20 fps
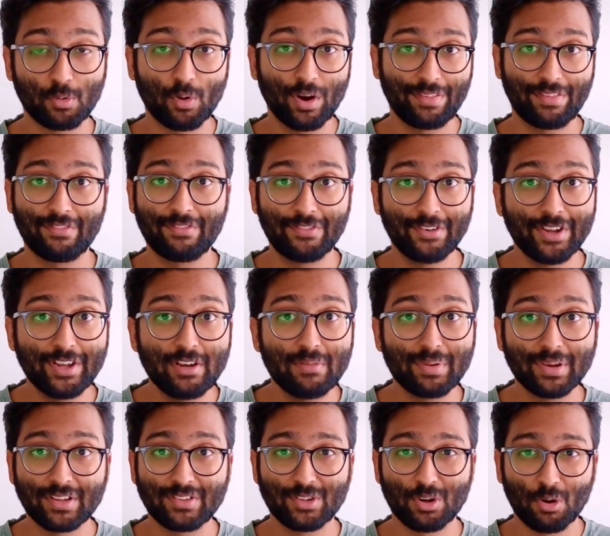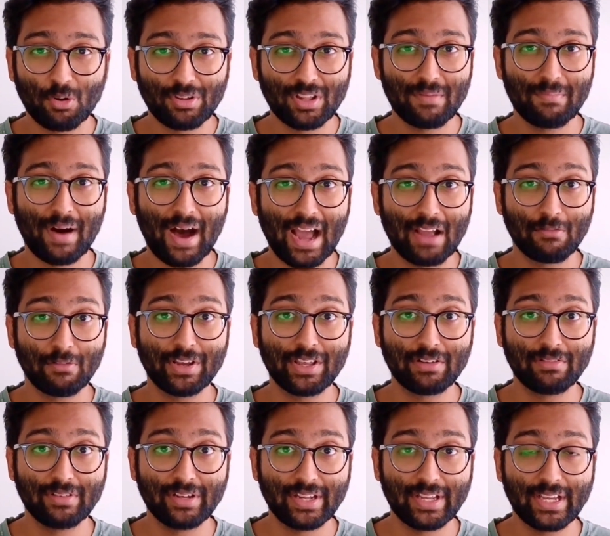worth it for you because you're only buying what
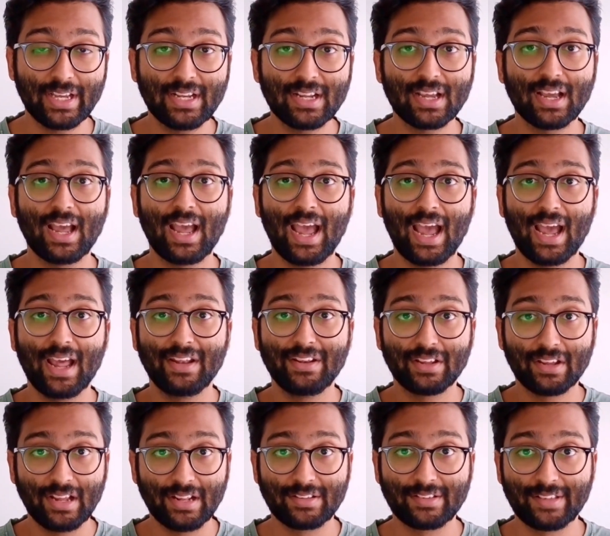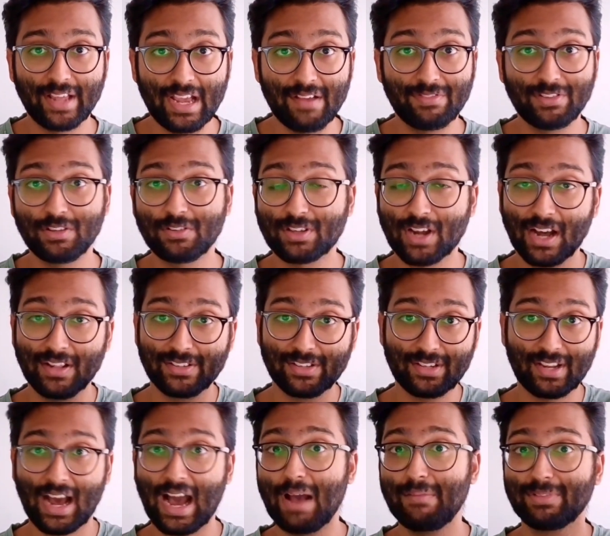you need and it saves you tons
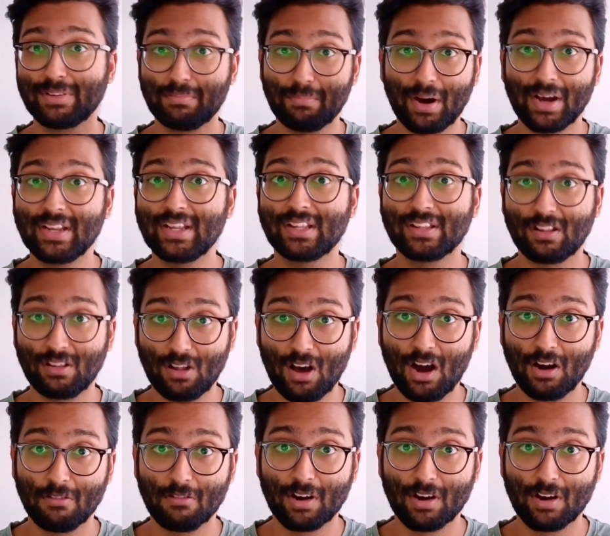of times and money in the long